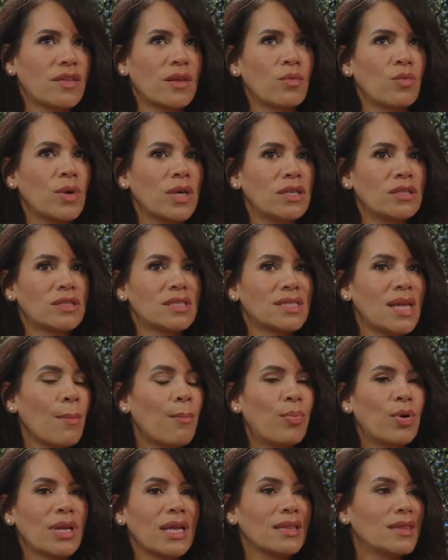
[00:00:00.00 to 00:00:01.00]
Then we
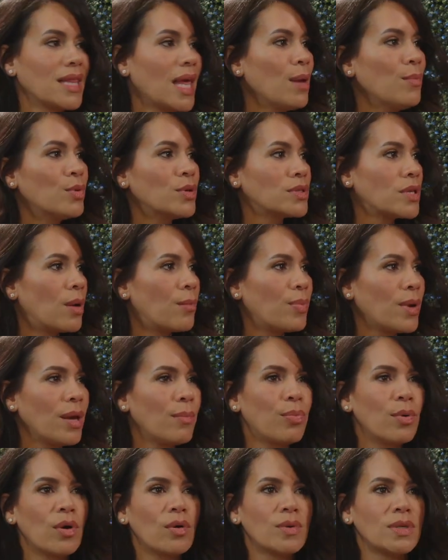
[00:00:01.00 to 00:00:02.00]
stop putting labels on people.